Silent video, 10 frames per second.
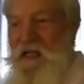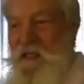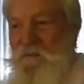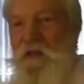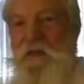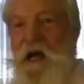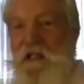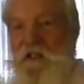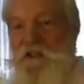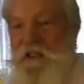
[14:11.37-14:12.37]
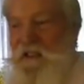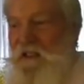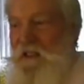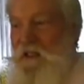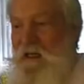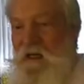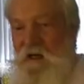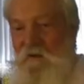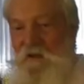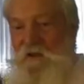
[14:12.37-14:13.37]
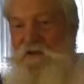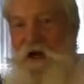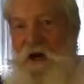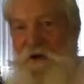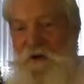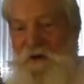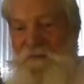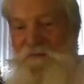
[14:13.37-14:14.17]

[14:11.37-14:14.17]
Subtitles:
a mythology of its own,